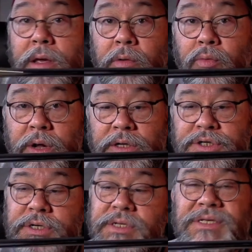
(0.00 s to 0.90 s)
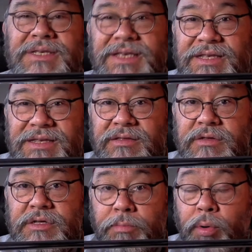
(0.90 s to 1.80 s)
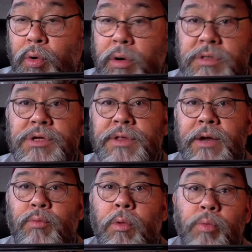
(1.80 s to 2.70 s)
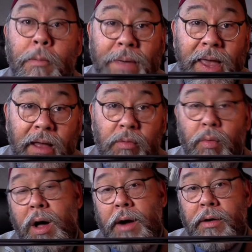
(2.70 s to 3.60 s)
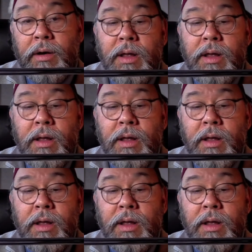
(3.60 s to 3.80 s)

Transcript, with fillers: which seasons the bore so that it will repel water,